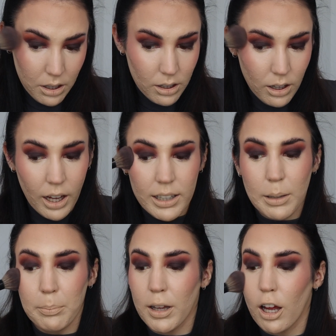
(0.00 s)
Lightly
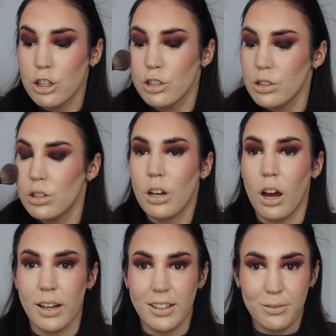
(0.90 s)
blushed
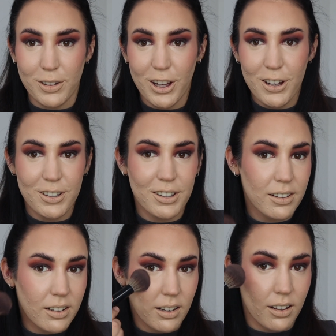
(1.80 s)
kind of look.
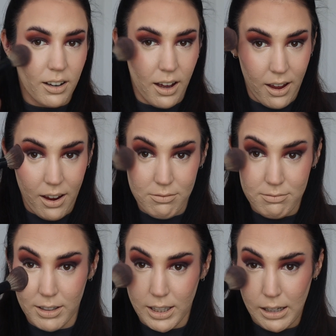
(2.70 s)
I
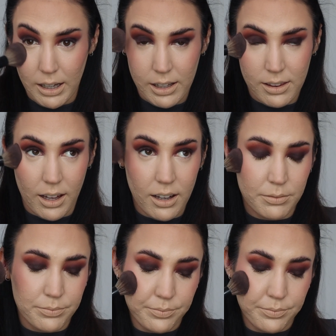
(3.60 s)
really like that.